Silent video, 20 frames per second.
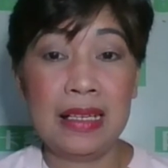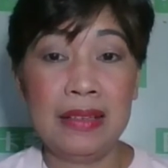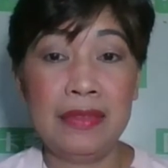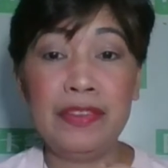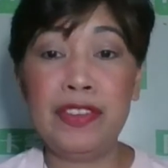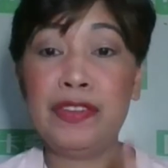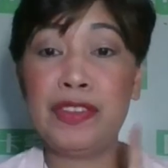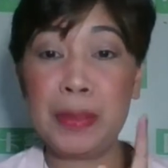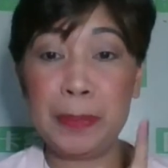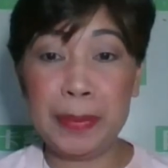
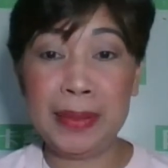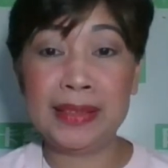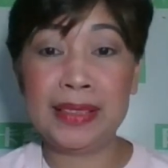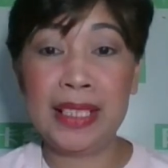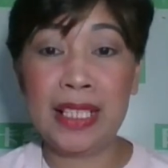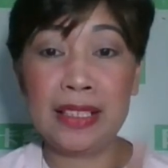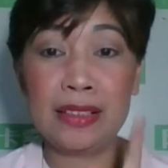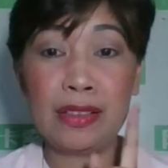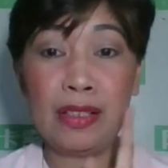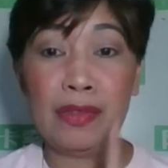
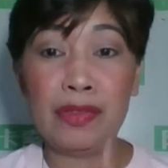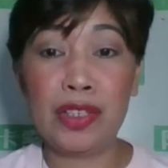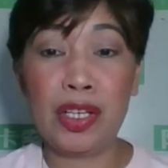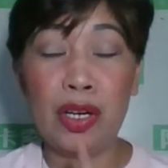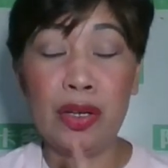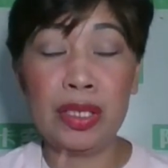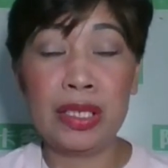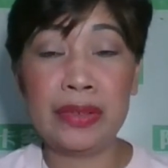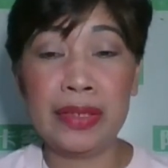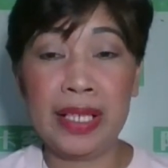50% of your
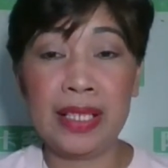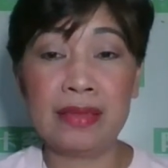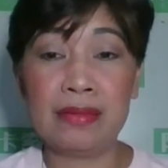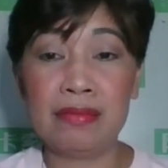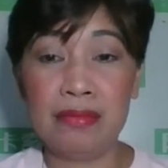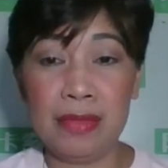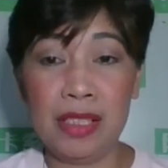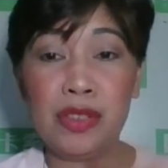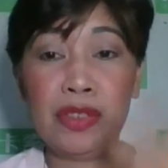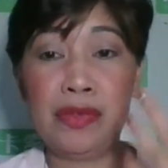hourly rate,
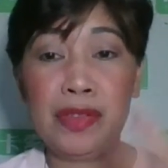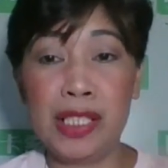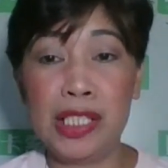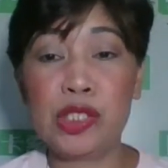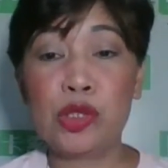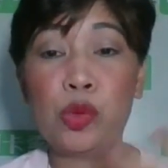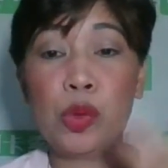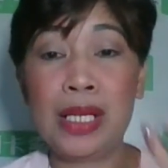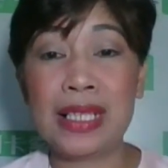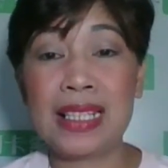equivalent
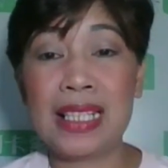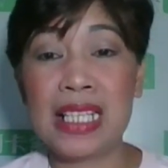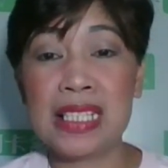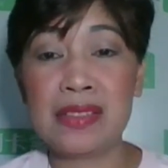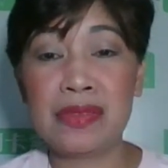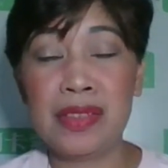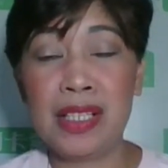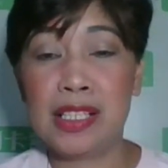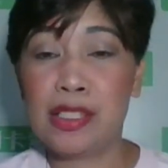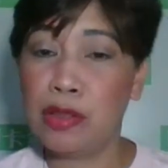to one class fee.